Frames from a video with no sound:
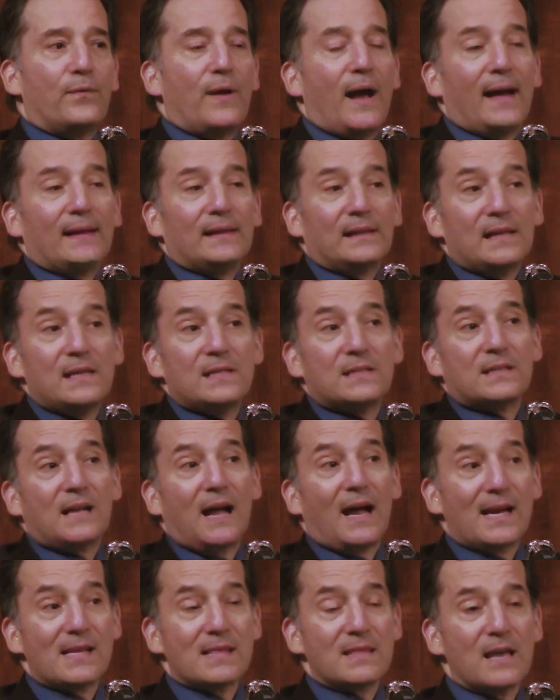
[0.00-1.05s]
at least
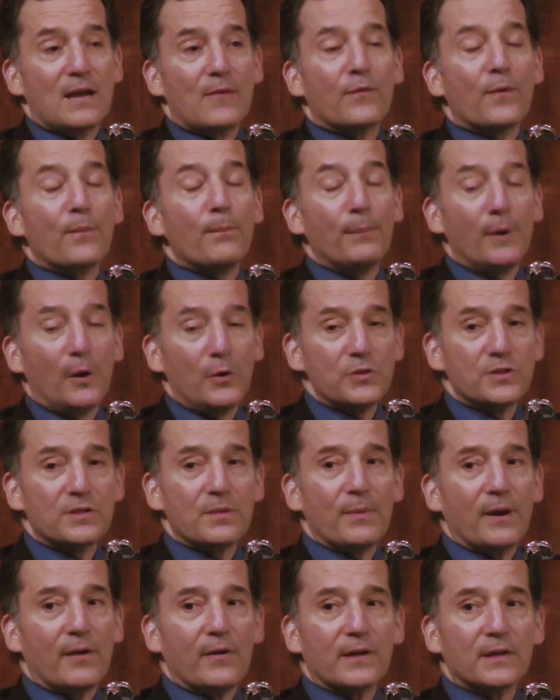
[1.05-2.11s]
I think, for most
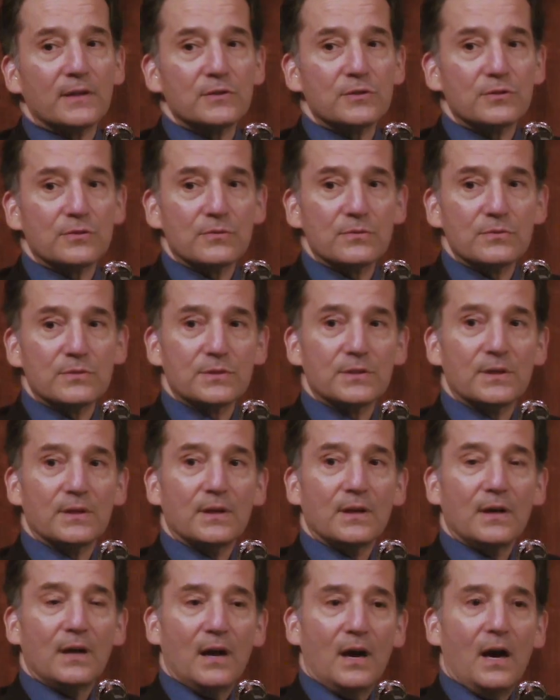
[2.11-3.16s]
American Jews,
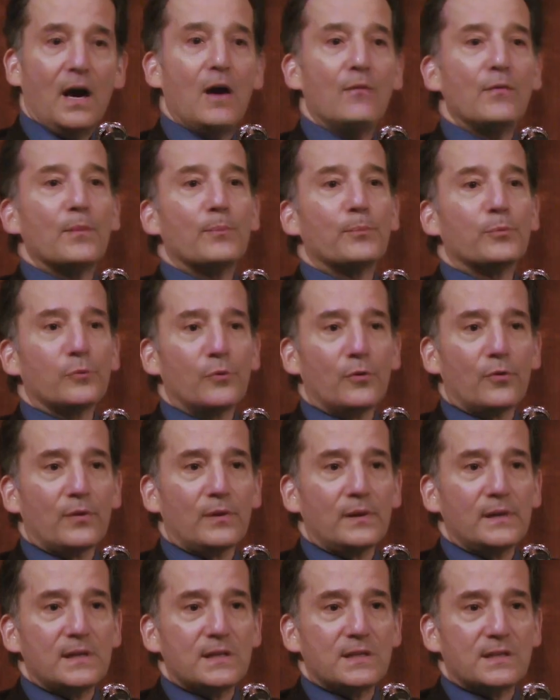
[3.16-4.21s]
of a
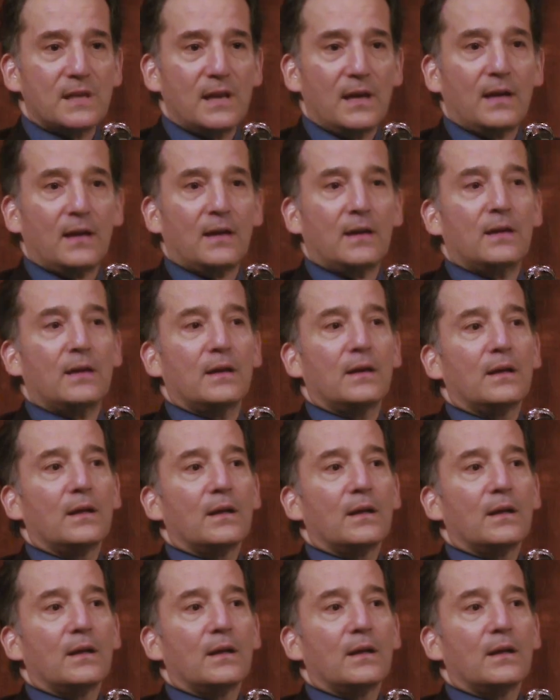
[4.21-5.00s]
pluralistic